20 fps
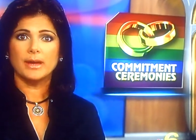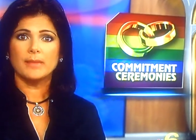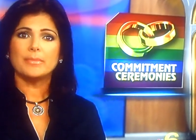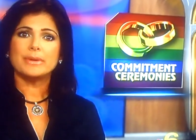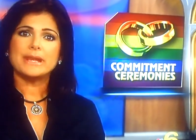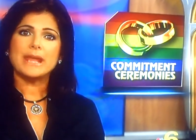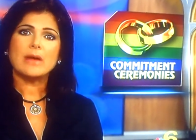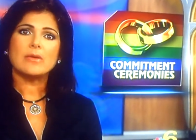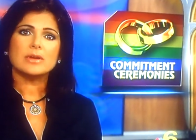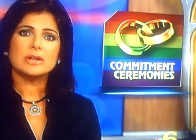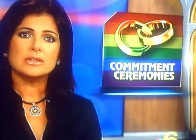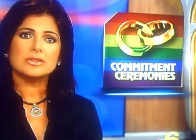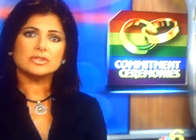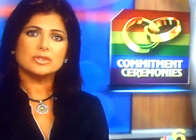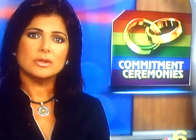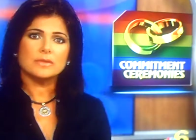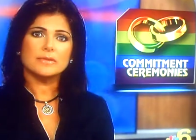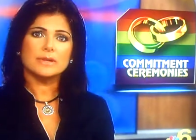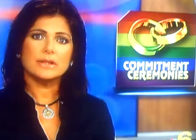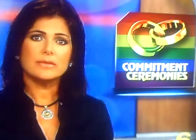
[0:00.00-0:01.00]
but now a
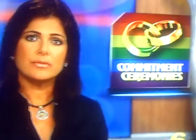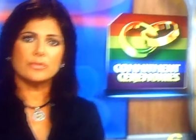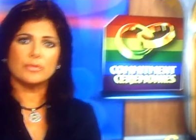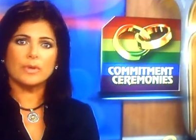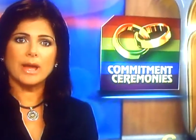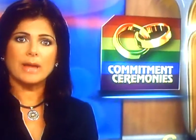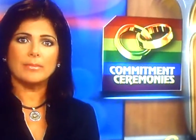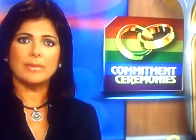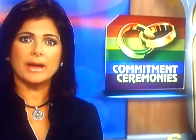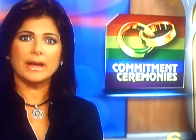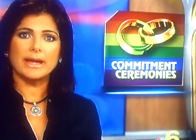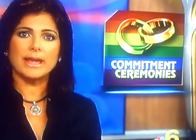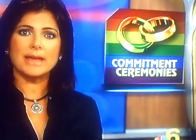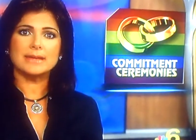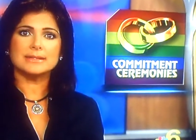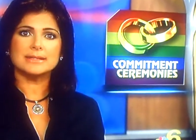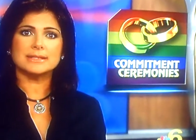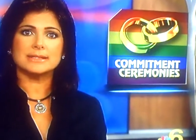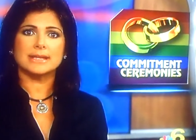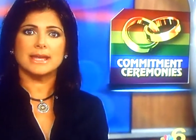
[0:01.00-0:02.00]
conservative rabbi
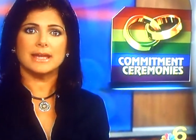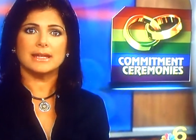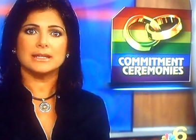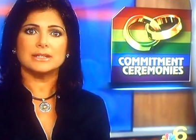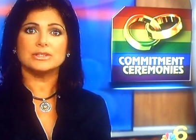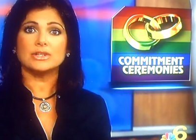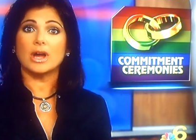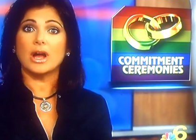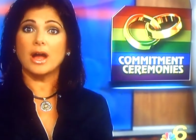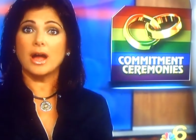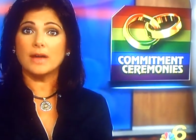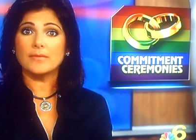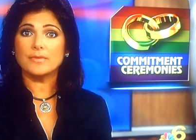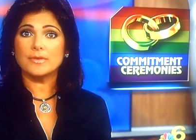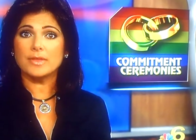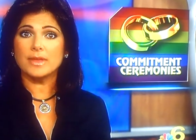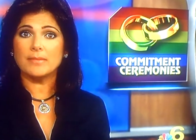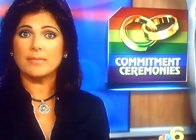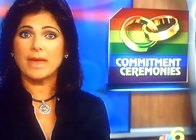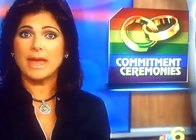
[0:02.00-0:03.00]
has decided to offer
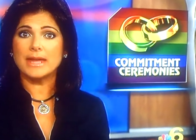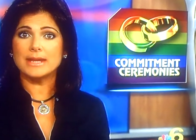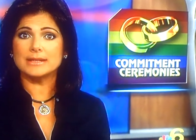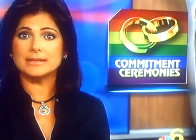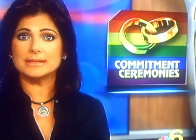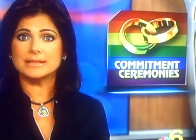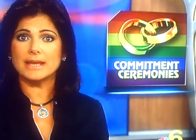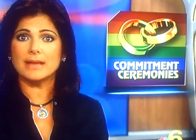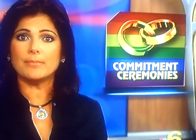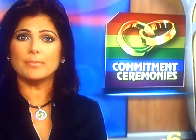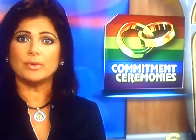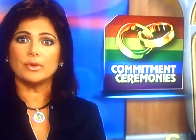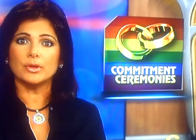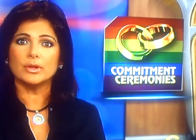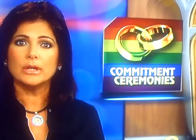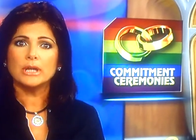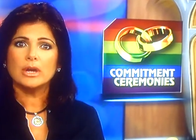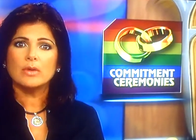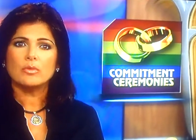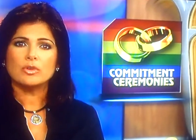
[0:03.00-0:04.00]
them at his temple,
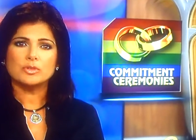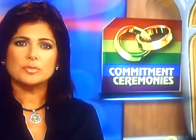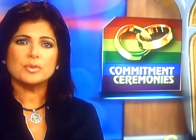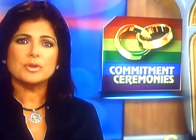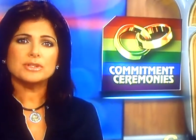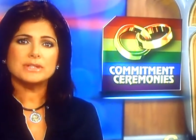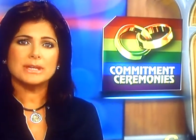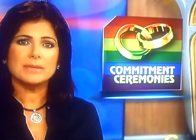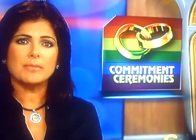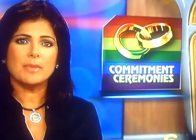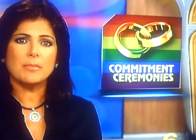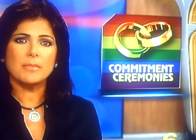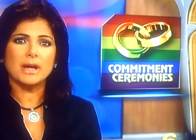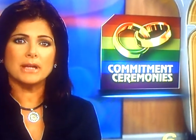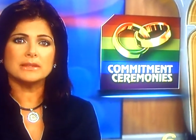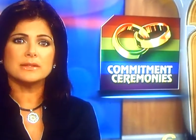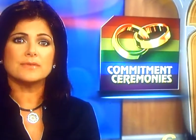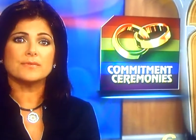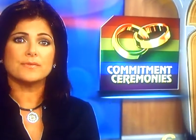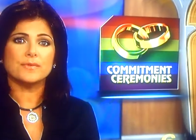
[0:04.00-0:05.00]
which puts him
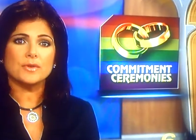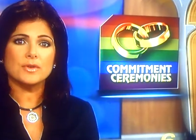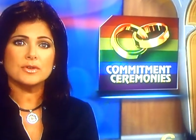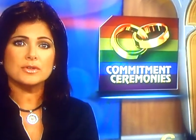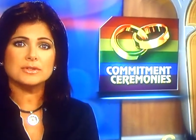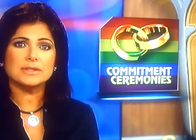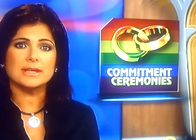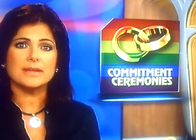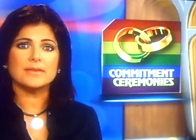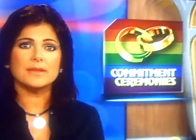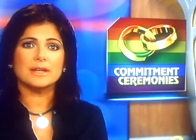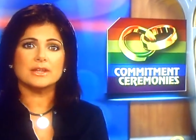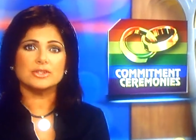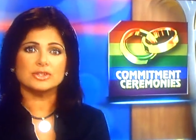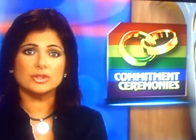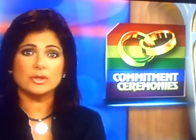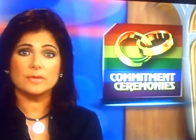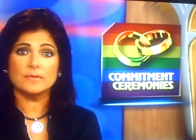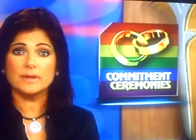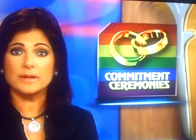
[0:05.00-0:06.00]
among the first in the
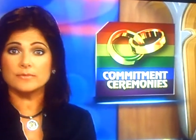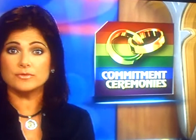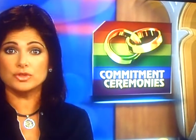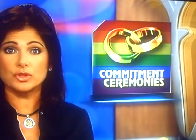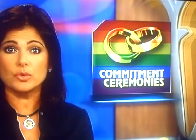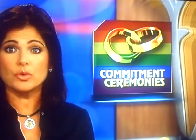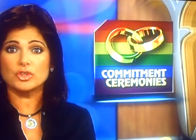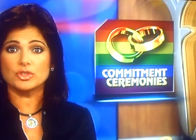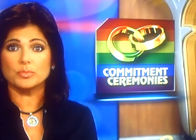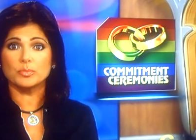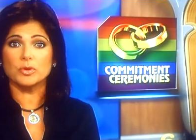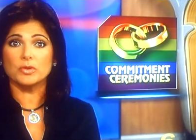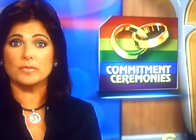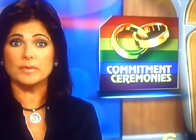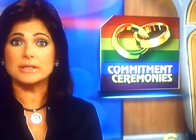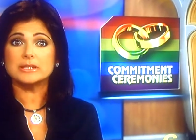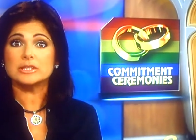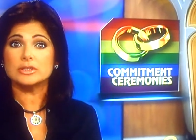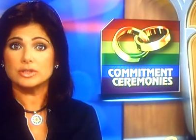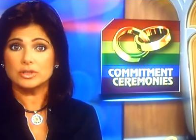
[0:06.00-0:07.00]
conservative Jewish
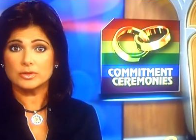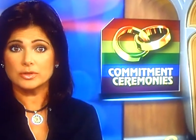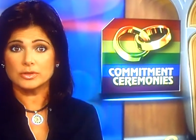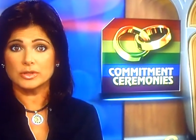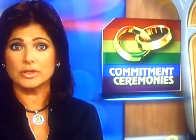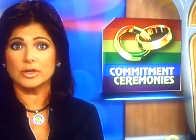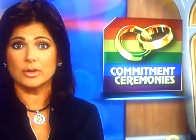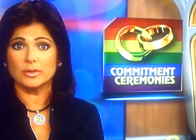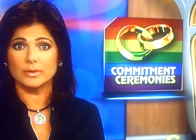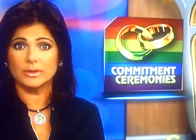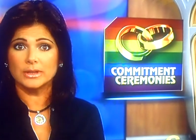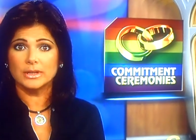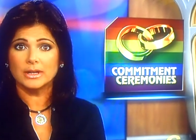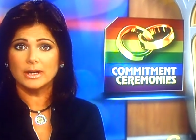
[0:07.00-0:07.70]
movement to do so.